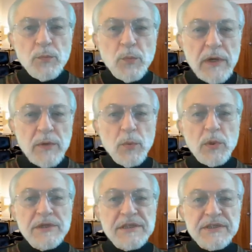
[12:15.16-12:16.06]
We
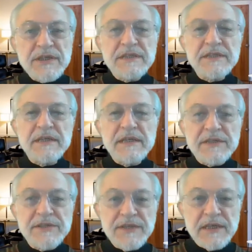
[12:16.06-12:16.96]
were discussing
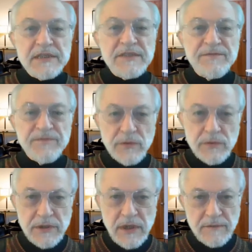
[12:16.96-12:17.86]
yesterday's
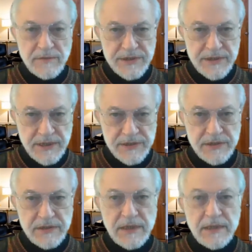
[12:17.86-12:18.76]
phone
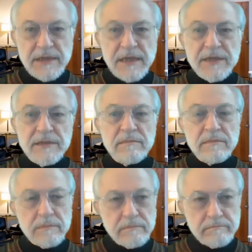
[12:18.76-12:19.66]
conversation, and then
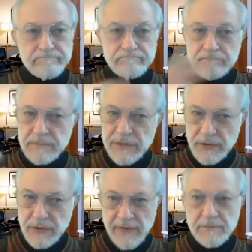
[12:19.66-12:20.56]
you
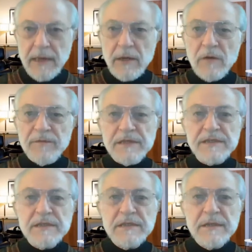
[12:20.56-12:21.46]
left my
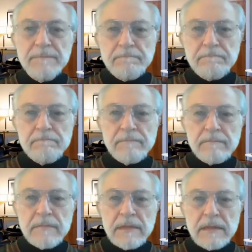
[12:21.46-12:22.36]
office.
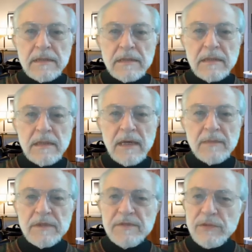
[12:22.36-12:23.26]
I
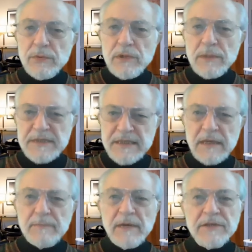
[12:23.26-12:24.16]
believe you were upset
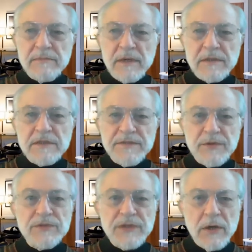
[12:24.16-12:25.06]
about your mother's
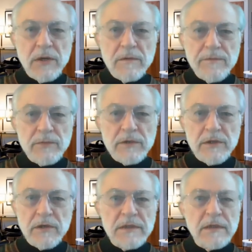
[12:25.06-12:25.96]
phone
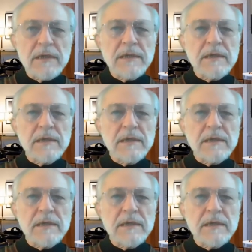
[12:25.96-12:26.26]
call.